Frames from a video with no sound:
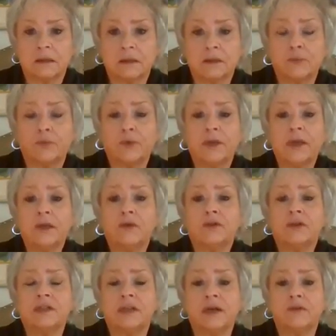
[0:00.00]
to bring
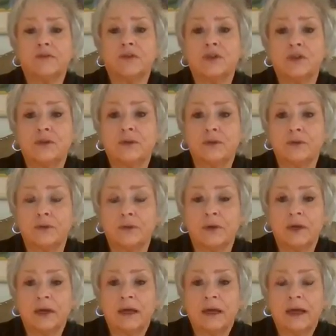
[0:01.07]
yourself to
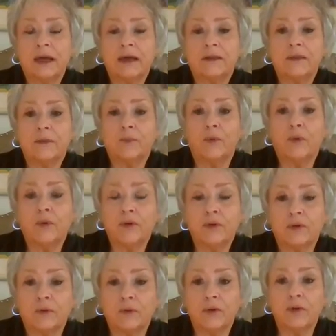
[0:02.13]
the
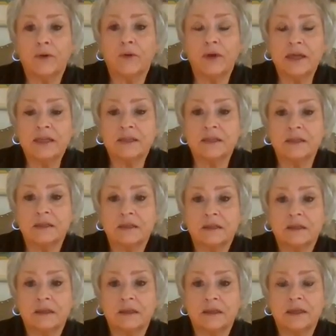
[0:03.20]
portal where grace
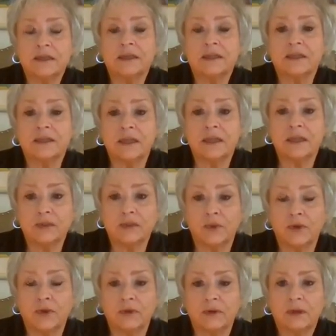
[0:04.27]
is
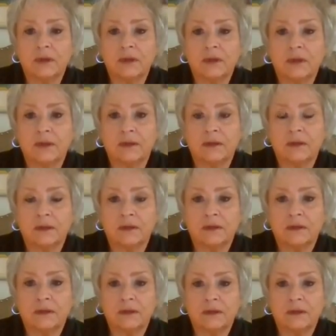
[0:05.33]
accessible
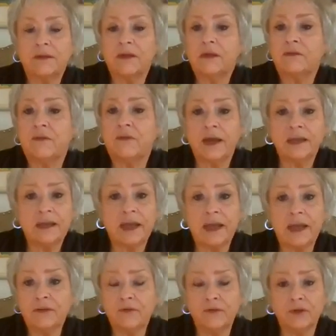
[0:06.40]
and the divine
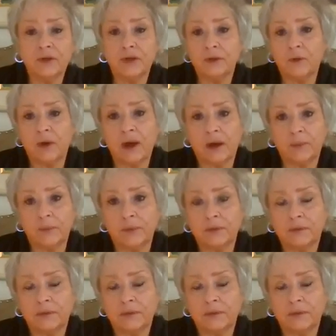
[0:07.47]
can fill you up.